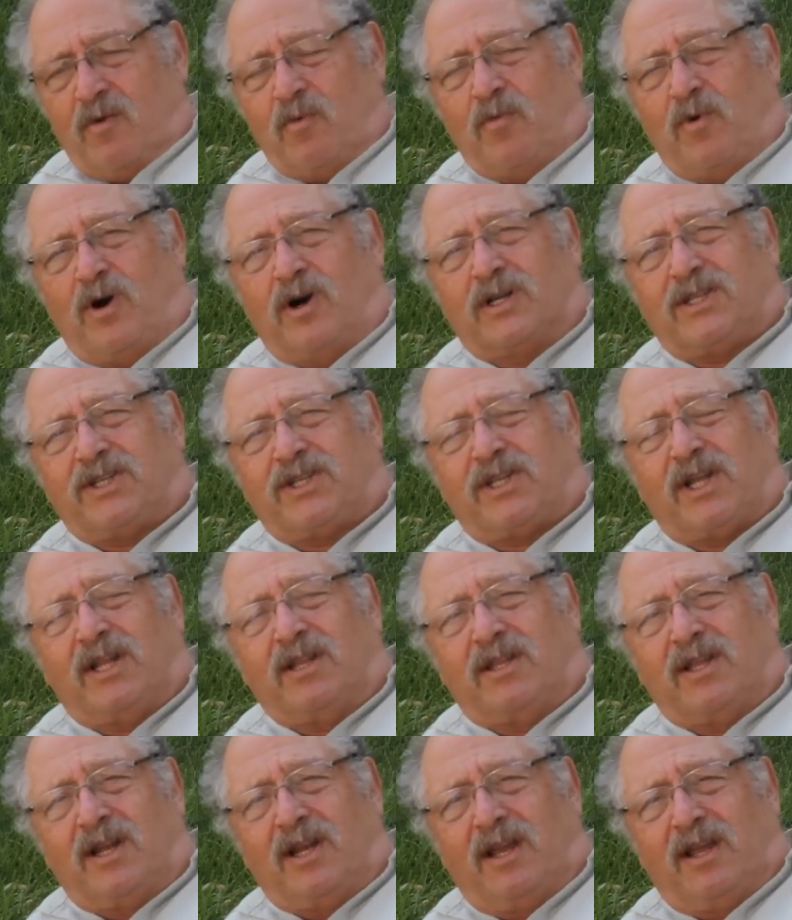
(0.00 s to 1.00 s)
watched
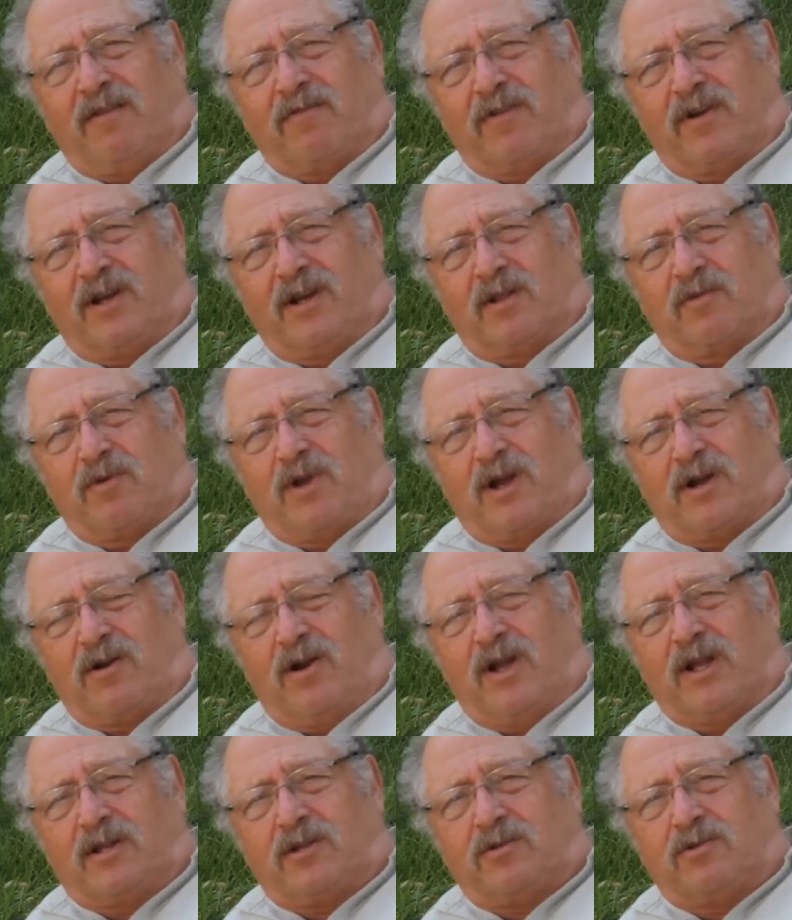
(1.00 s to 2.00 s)
and delivered. We are
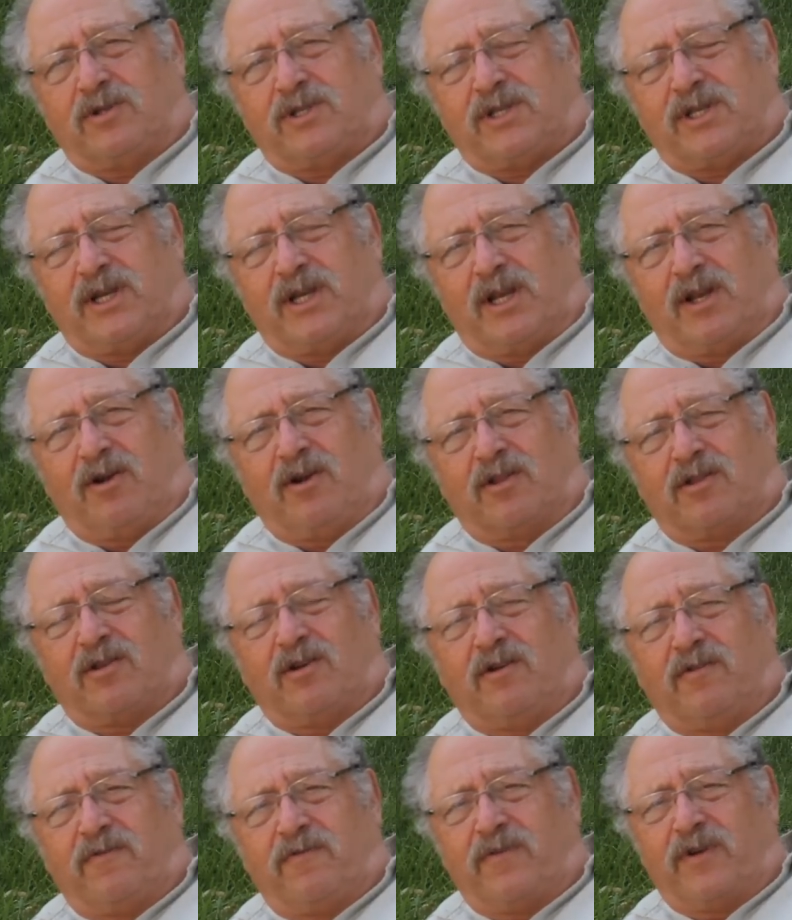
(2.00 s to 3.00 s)
going to see a lot
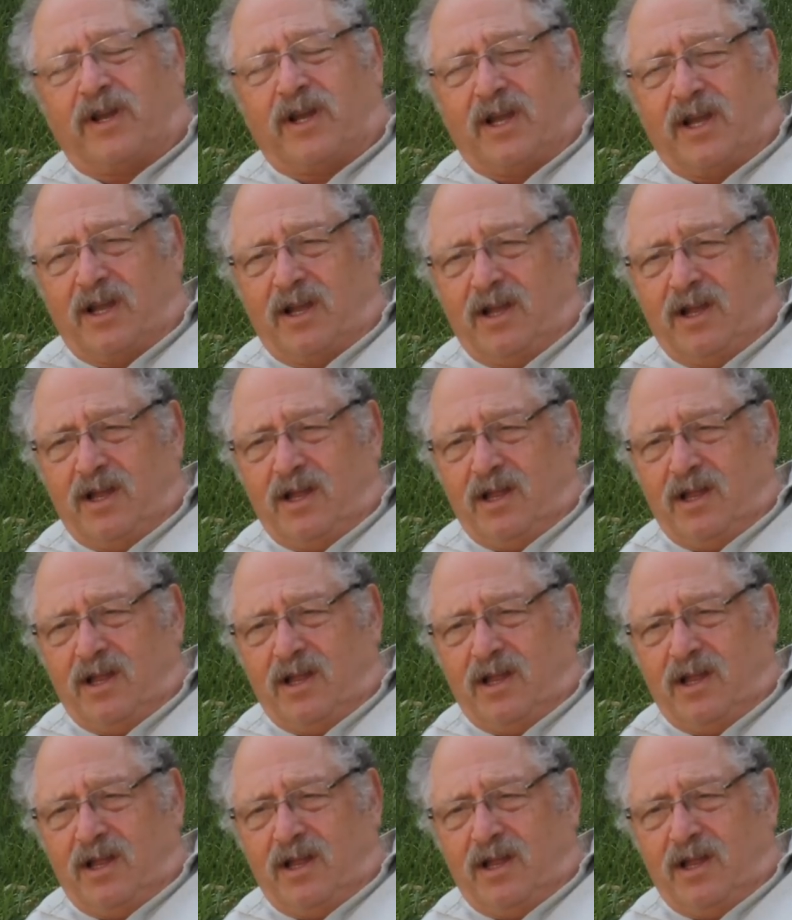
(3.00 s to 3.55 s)
of uh, a,